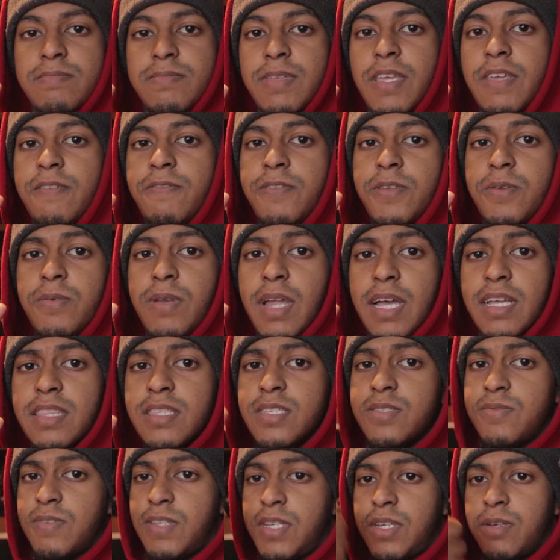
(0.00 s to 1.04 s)
if you like
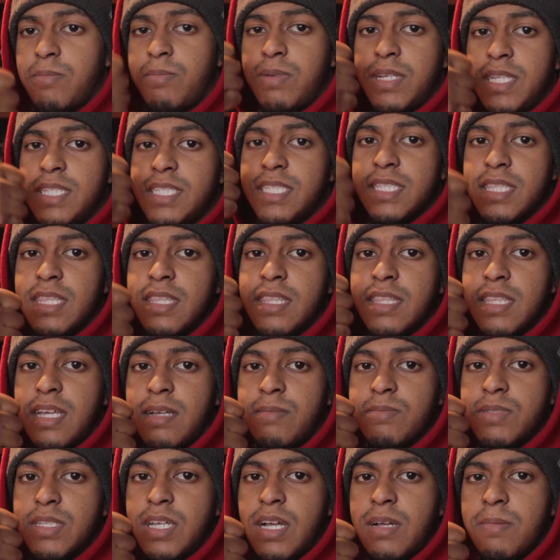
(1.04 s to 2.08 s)
this video, please hit the
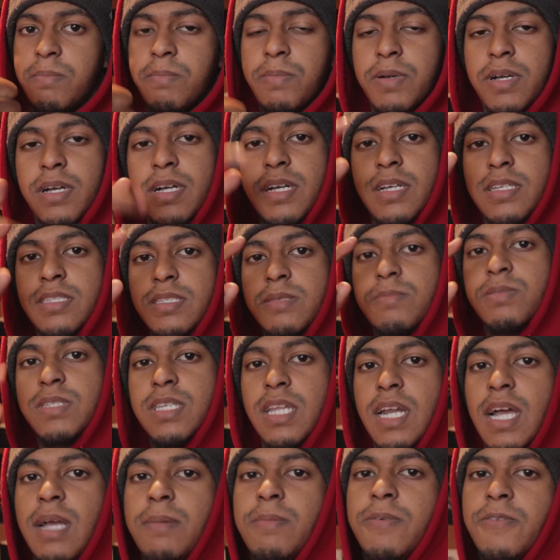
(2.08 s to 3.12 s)
thumbs up,
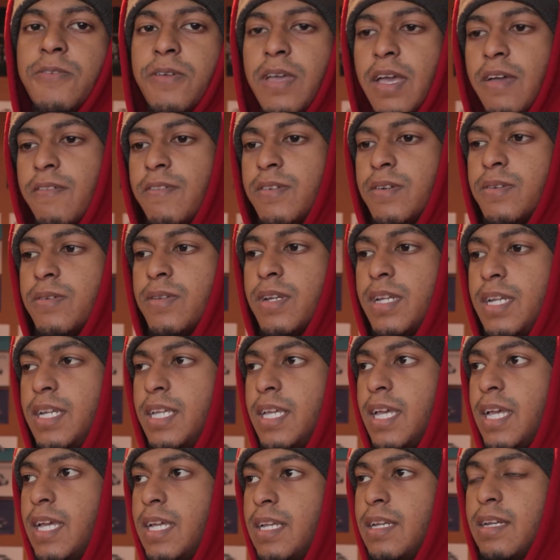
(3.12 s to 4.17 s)
subscribe if you haven't
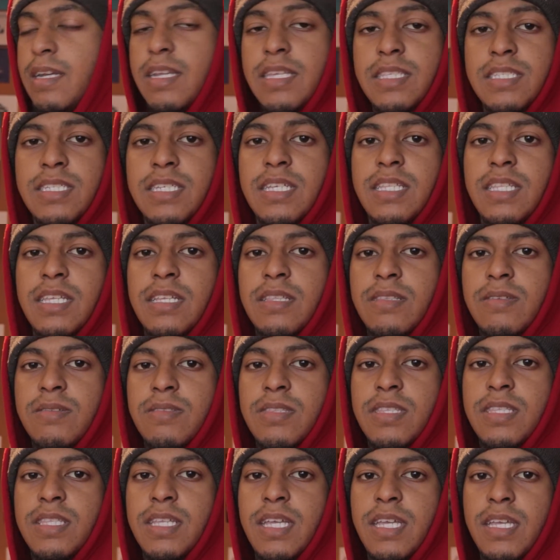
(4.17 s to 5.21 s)
already, and let's get into
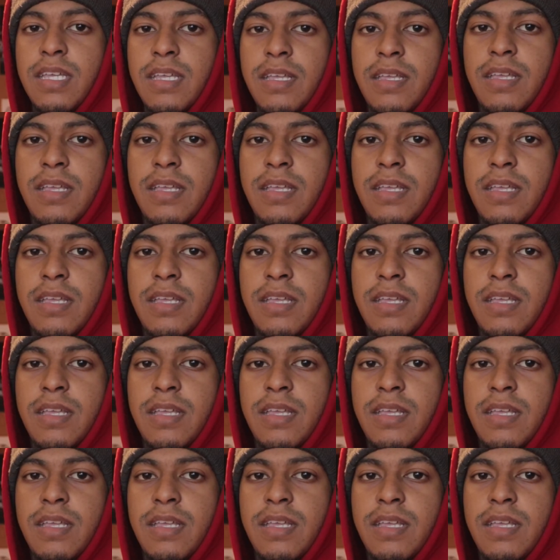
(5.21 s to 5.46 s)
the day.